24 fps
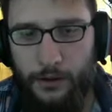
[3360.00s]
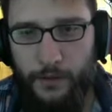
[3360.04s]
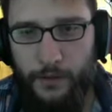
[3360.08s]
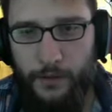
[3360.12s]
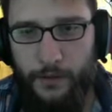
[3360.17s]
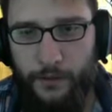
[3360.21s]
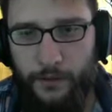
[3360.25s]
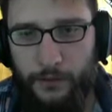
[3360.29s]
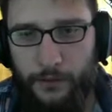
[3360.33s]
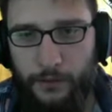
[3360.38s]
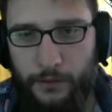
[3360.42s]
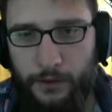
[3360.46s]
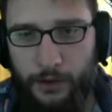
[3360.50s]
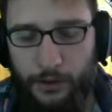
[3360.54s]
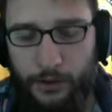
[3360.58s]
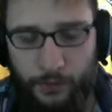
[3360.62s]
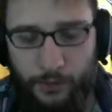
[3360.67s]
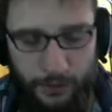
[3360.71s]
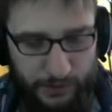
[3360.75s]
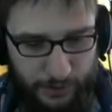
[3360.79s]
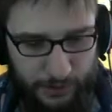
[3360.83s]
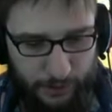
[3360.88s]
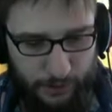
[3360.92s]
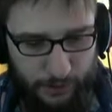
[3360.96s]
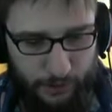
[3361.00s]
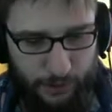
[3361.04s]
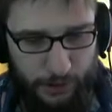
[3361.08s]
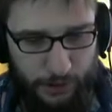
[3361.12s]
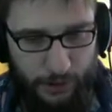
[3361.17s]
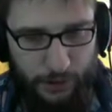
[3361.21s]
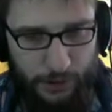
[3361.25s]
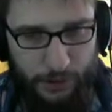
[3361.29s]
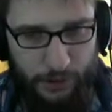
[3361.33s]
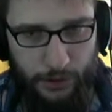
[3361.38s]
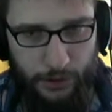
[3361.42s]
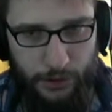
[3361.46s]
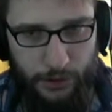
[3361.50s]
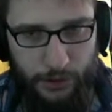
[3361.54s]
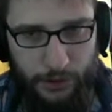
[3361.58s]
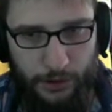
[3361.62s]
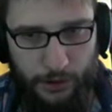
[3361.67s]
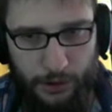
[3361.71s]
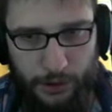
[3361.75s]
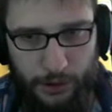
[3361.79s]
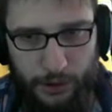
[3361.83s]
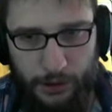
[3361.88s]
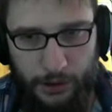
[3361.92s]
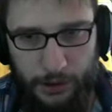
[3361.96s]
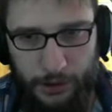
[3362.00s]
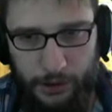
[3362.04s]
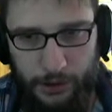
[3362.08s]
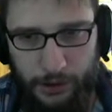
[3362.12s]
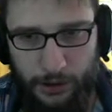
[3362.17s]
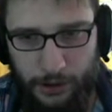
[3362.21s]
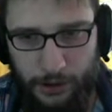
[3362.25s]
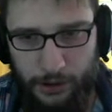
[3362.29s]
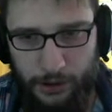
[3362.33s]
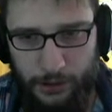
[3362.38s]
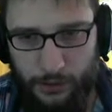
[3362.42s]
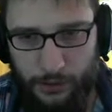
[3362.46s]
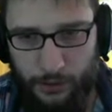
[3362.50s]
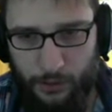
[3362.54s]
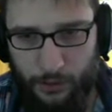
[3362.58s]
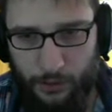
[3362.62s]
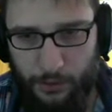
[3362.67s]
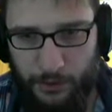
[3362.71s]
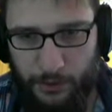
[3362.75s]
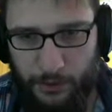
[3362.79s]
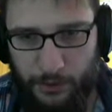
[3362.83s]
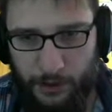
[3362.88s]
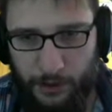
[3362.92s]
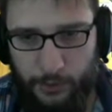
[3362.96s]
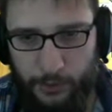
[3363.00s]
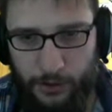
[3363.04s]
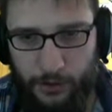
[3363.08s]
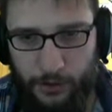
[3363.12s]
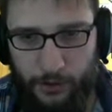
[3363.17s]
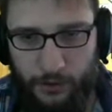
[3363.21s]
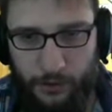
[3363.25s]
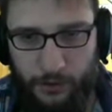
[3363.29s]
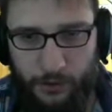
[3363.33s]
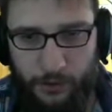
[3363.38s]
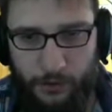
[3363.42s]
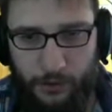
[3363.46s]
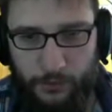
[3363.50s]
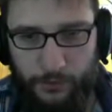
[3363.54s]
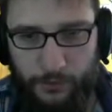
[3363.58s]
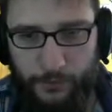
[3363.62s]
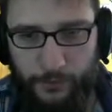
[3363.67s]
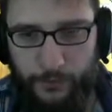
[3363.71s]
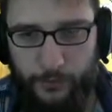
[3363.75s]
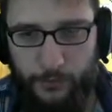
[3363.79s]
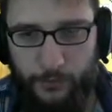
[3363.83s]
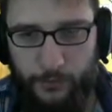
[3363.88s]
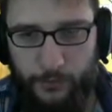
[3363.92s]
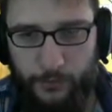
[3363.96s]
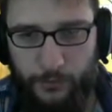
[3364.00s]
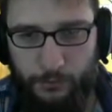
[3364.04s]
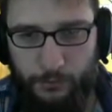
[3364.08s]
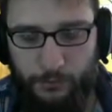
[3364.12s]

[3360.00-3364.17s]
sneak around the corner and grab a diamond. You'll soon be nothing